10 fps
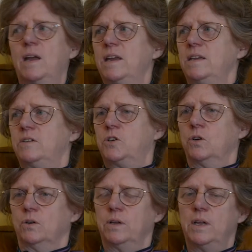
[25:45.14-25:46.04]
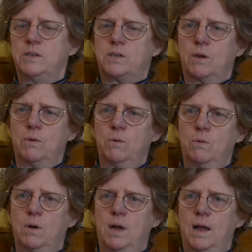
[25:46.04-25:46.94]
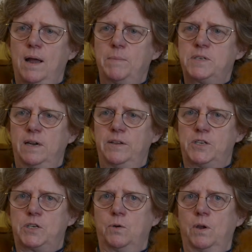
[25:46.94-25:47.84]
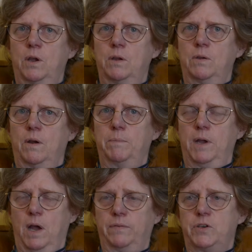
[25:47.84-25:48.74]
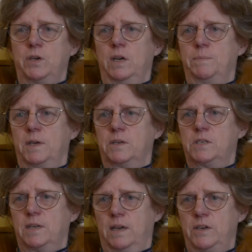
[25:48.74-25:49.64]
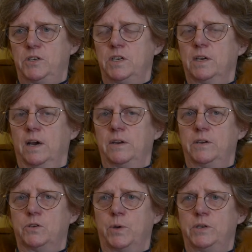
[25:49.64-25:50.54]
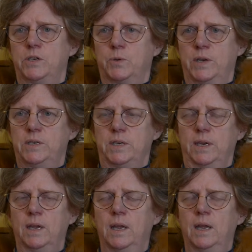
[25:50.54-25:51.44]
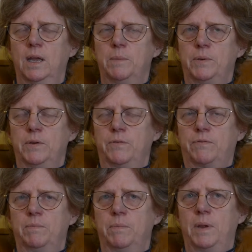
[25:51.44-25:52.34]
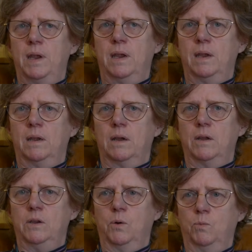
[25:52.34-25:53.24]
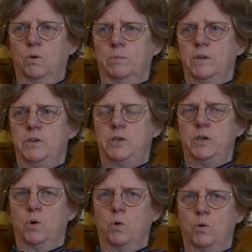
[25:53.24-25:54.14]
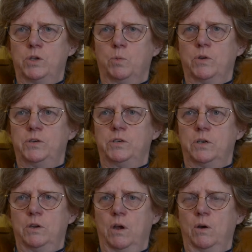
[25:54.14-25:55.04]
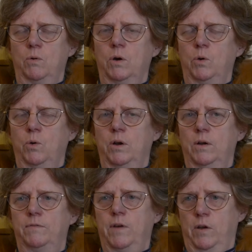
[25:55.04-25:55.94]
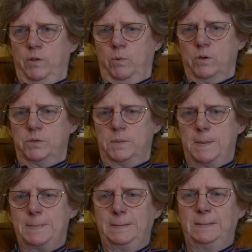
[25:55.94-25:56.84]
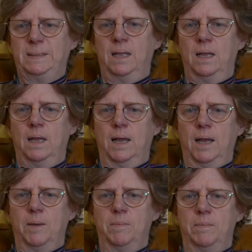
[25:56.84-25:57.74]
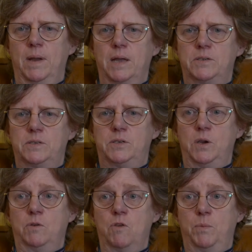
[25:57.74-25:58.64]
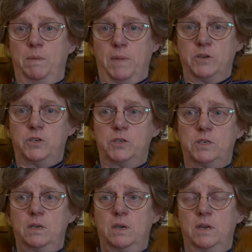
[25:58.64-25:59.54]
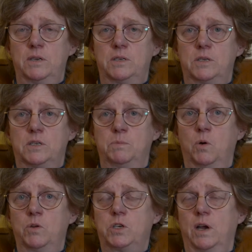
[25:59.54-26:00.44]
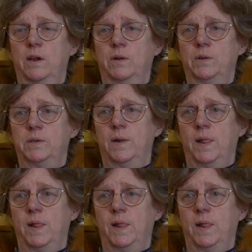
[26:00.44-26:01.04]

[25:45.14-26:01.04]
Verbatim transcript: Hey, sure. So I'm telling the story on behalf of Sheila because sadly she died in 2020. But from being a young woman, she'd always wanted to know who her father was. Um, as she grew up in Manchester and as a small child,